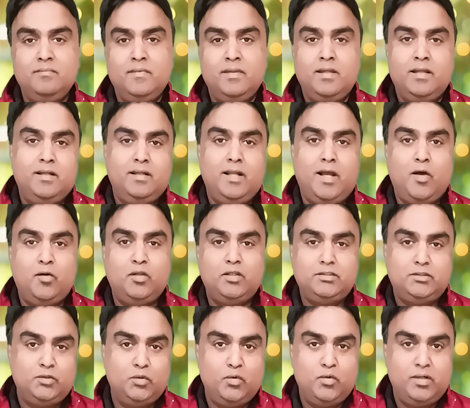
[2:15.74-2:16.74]
Now, the
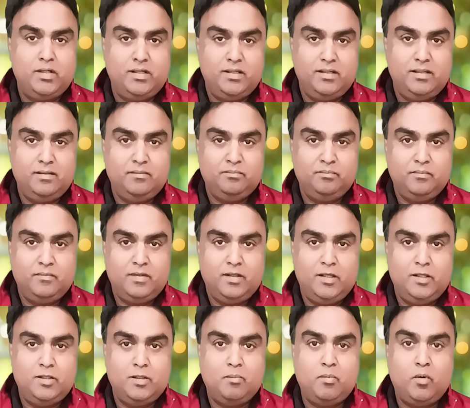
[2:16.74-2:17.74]
story
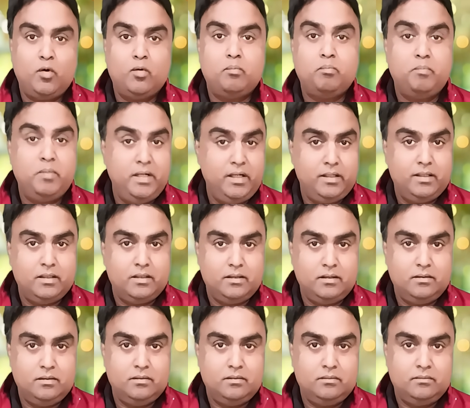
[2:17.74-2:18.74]
is about Peter
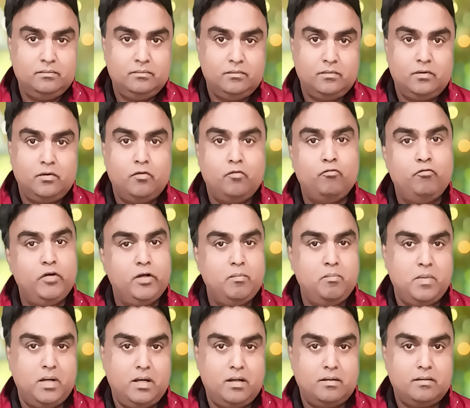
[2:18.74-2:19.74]

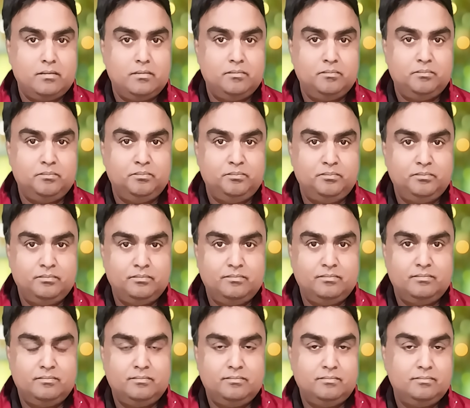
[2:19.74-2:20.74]
Widmer.
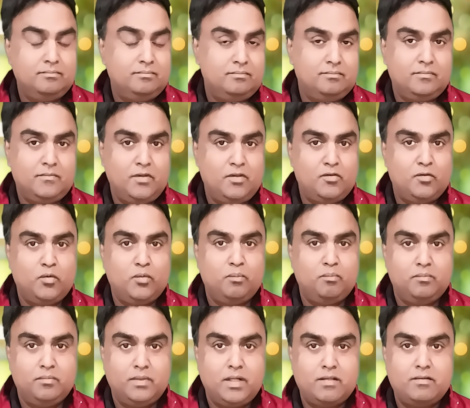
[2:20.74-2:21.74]
So
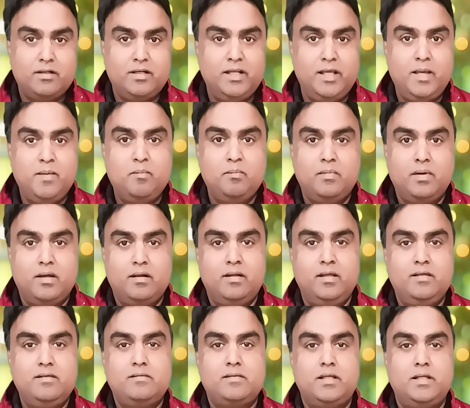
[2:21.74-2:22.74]
does the name
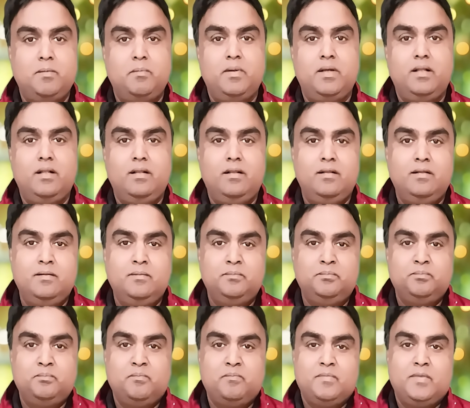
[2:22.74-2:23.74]
rings any bell?
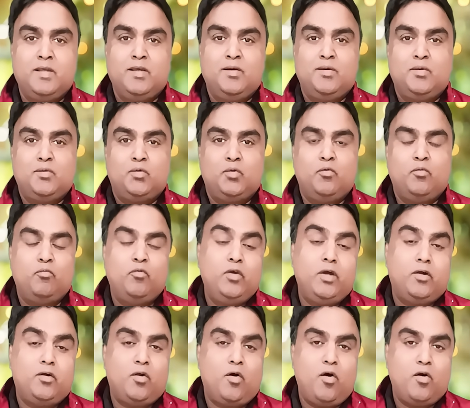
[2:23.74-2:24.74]
So we
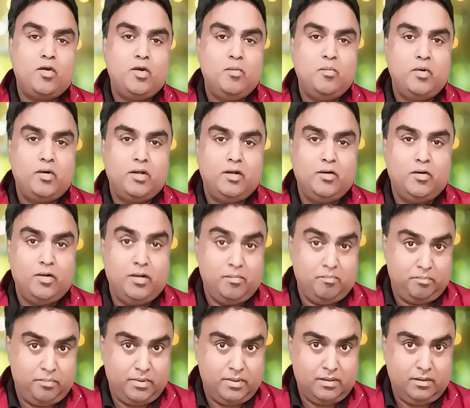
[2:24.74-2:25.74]
are talking about an
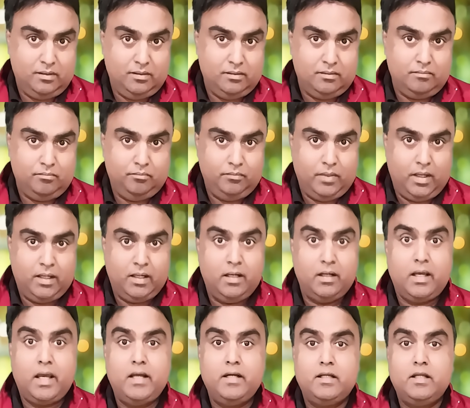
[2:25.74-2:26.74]
Olympian and a
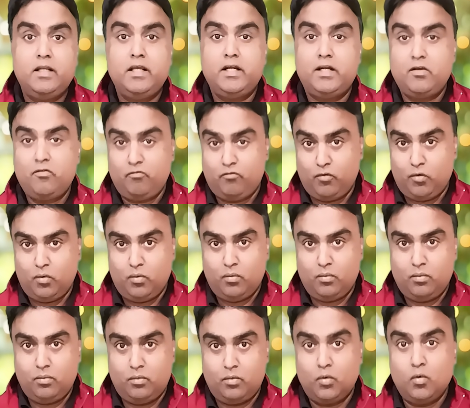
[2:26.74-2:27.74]
1984
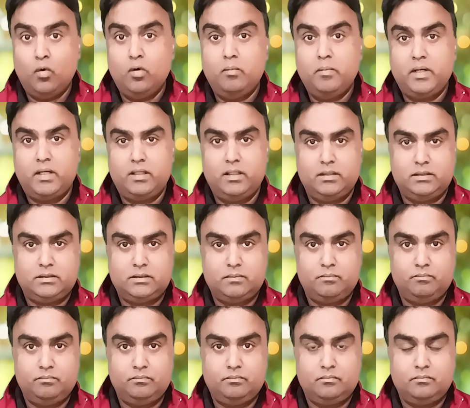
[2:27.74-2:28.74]
gold medalist,
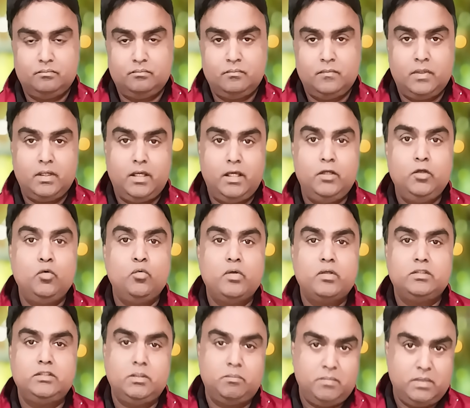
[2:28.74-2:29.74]
a
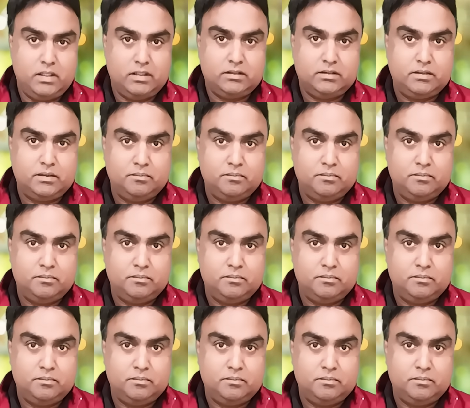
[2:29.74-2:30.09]
US gymnast.